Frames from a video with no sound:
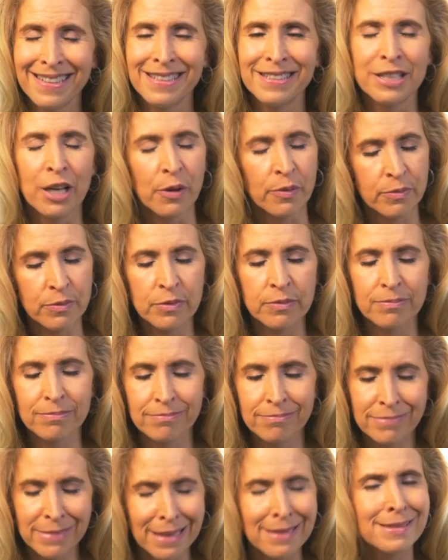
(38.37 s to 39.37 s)
No,
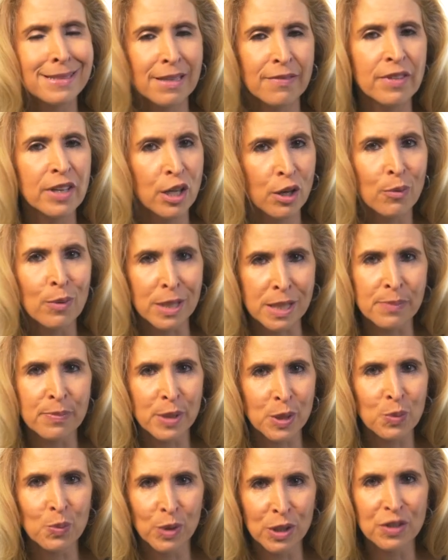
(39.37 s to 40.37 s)
Thanksgiving and
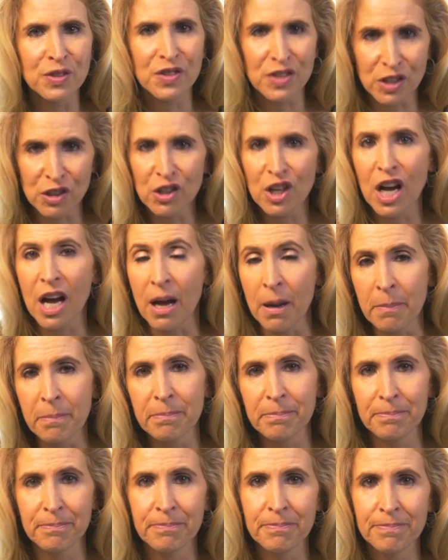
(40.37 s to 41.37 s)
Christmas will still come.
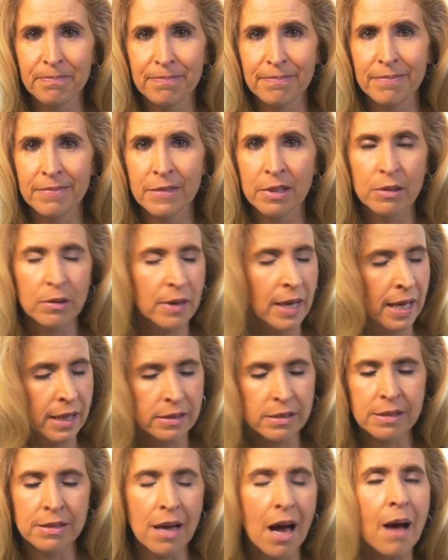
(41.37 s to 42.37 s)
You
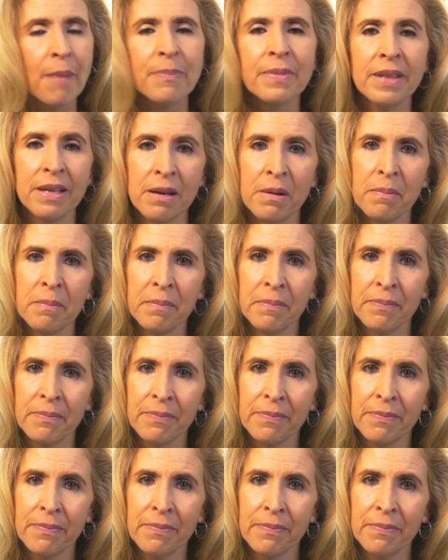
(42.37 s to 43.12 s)
can't stop them.